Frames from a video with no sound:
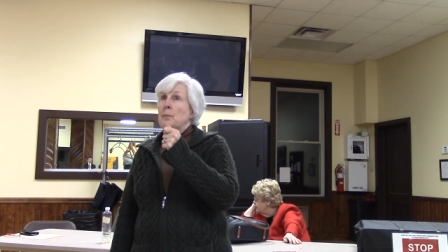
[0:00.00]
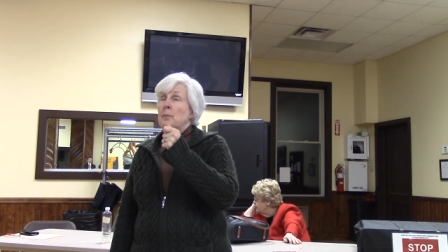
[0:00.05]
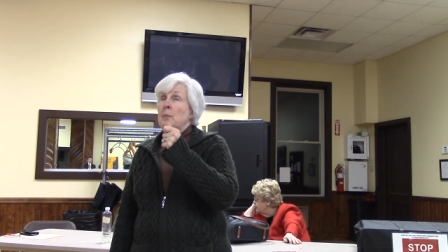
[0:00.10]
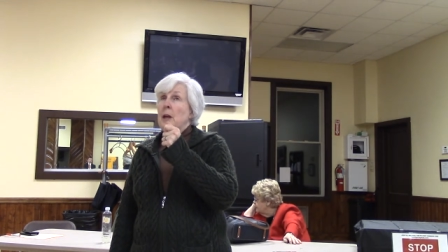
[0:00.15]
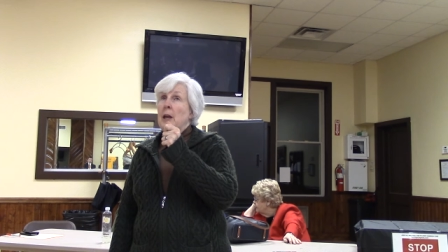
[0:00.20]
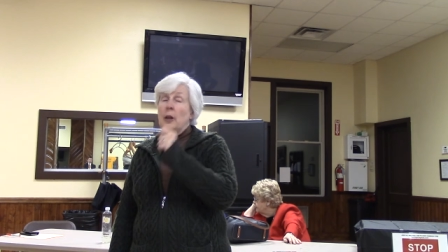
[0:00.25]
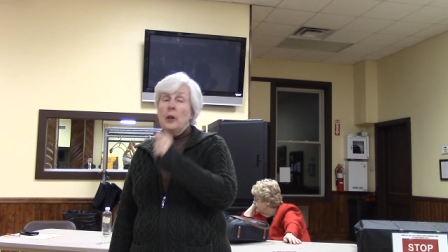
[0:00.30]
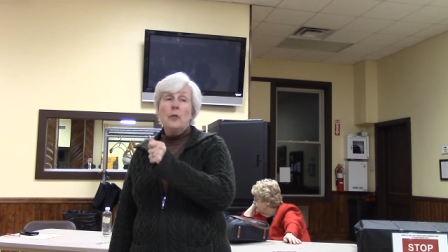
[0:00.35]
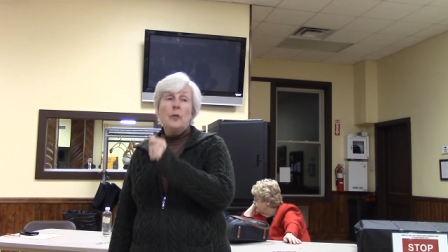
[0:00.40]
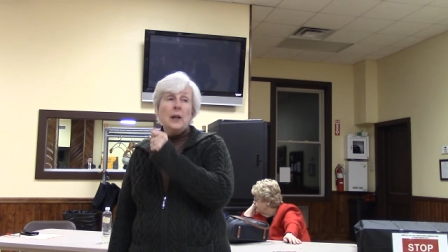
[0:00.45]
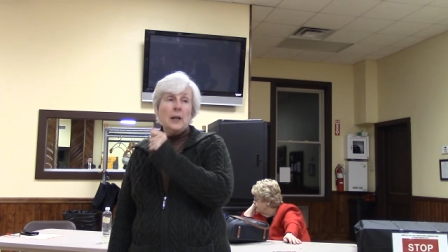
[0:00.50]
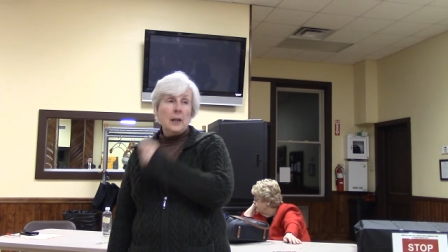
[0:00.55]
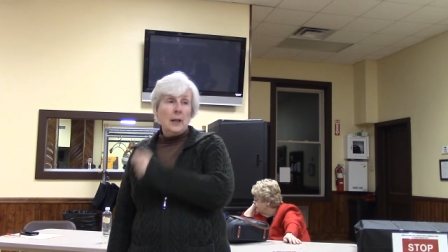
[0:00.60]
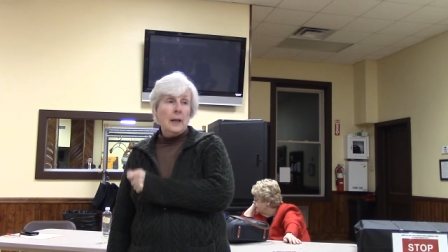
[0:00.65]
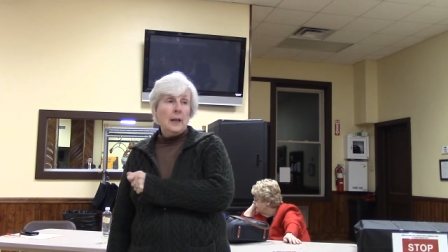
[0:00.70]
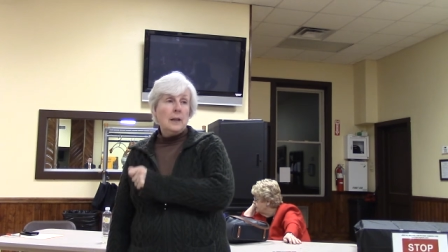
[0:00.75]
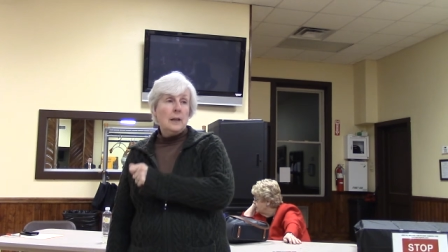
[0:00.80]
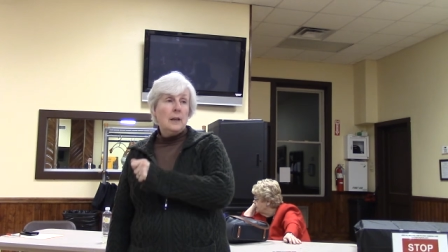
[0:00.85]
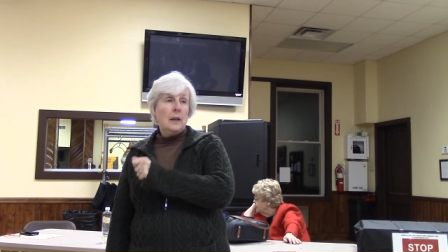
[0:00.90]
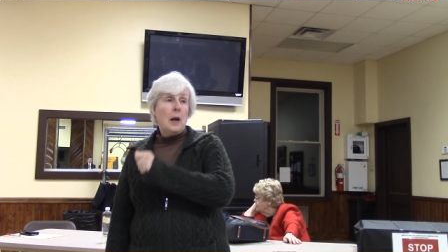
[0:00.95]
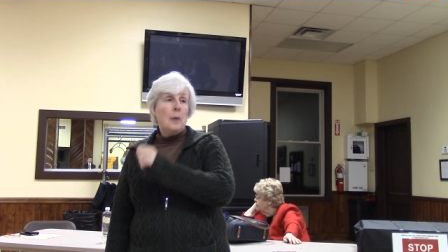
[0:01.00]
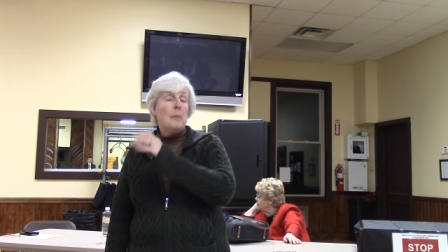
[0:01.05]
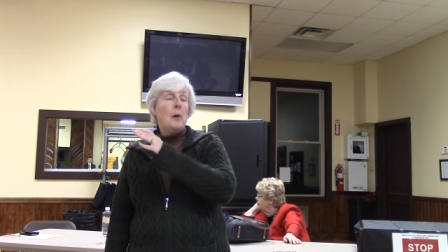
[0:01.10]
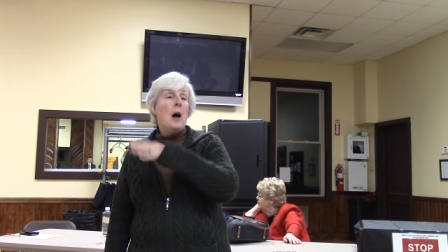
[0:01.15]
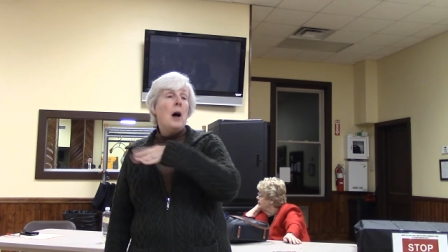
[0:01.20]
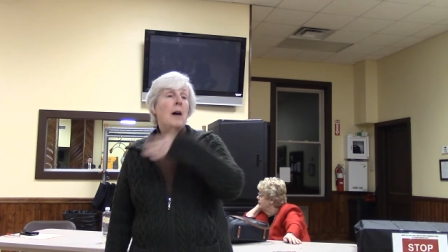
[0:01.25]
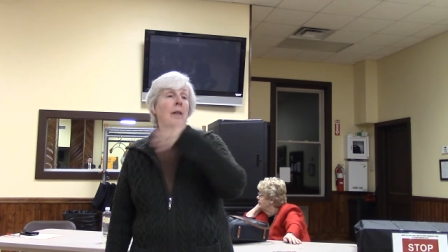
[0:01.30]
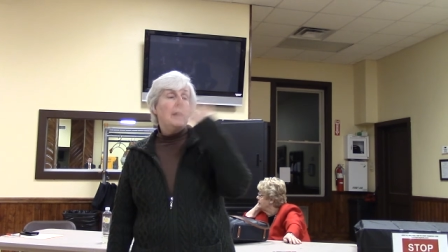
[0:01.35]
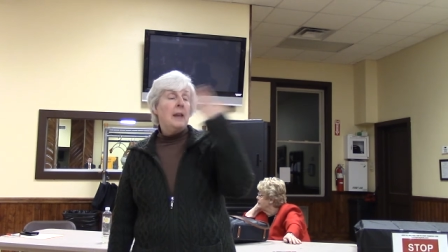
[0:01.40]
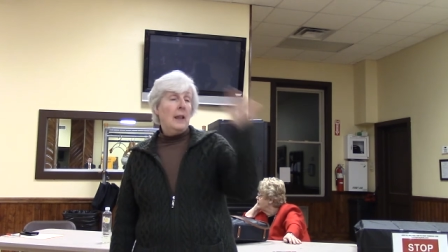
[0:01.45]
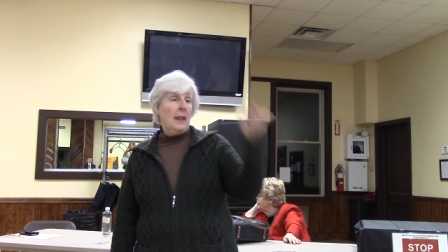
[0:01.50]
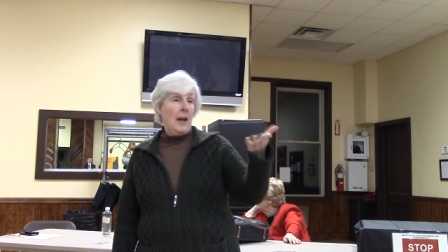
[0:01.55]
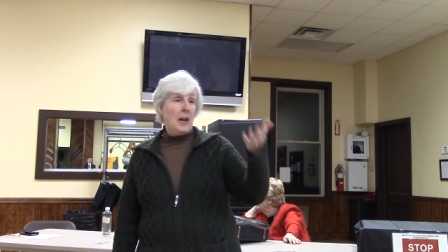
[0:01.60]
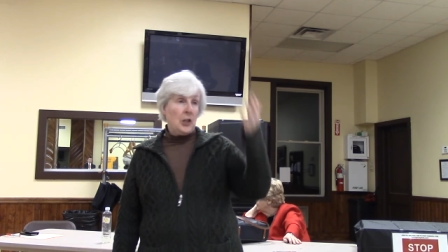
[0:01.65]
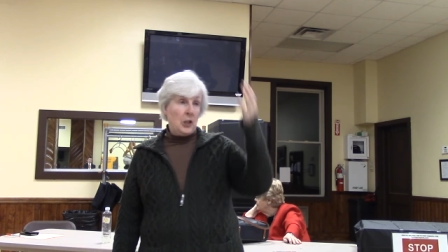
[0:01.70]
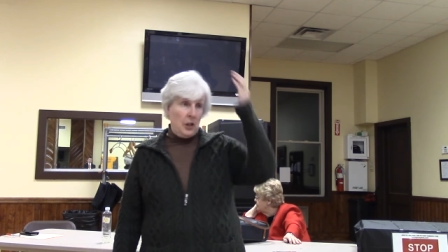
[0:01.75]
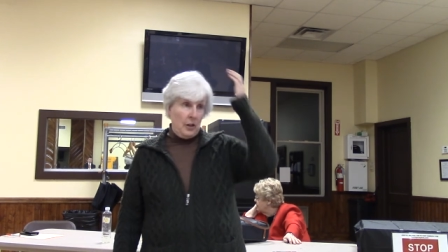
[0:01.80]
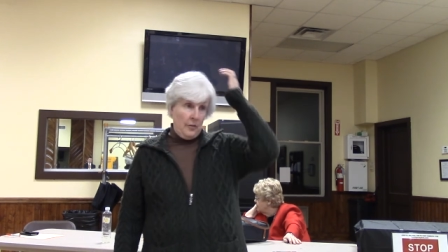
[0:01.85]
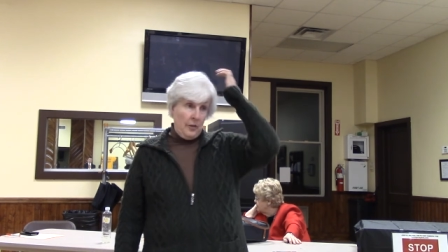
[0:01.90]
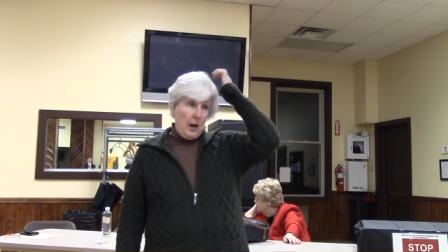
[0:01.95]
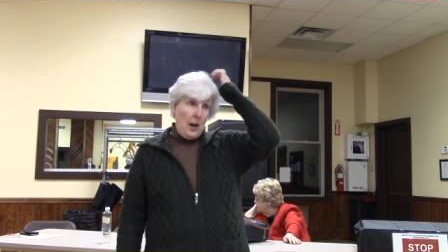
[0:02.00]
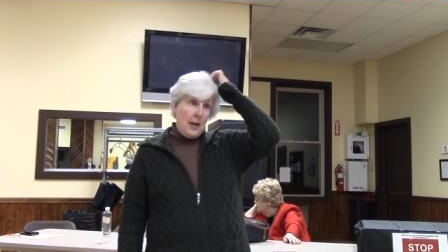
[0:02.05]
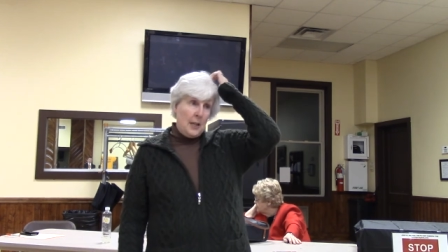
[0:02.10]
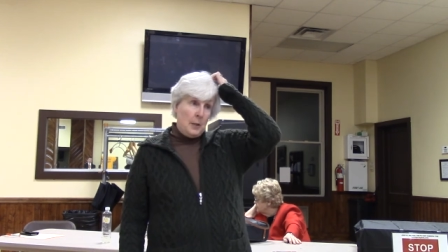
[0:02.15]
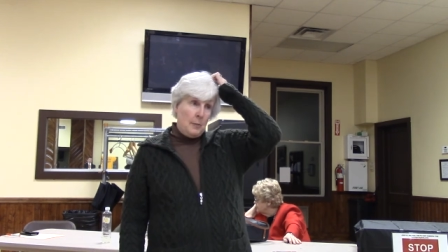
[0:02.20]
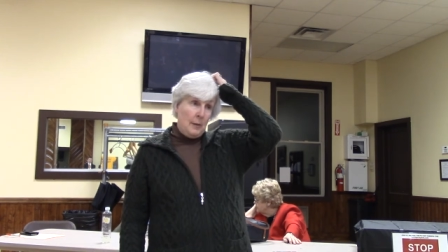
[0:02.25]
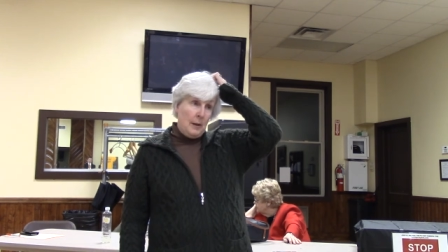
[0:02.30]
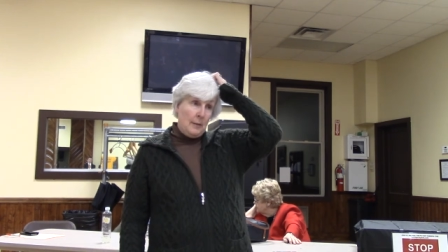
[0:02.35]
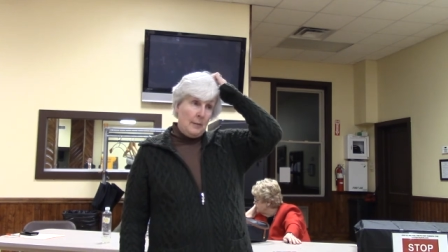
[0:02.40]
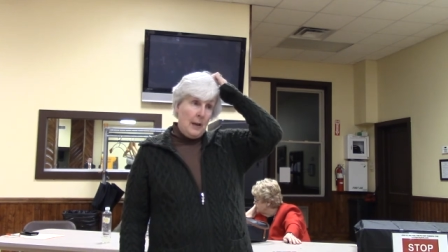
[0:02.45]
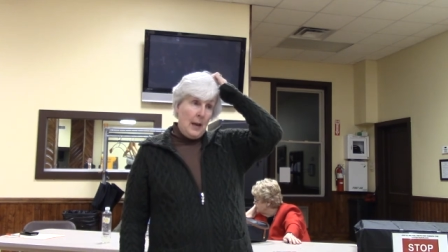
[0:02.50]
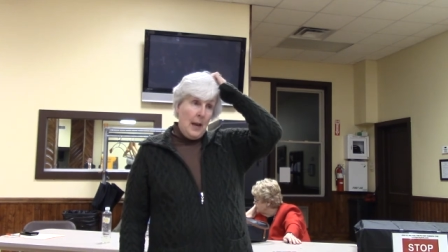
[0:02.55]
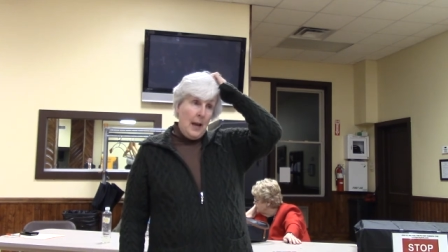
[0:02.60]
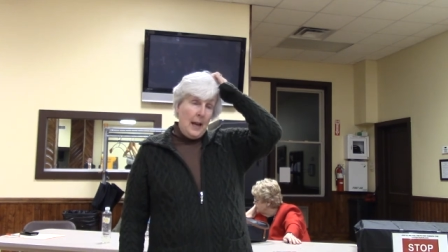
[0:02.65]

Hillary Clinton upon the election of her husband.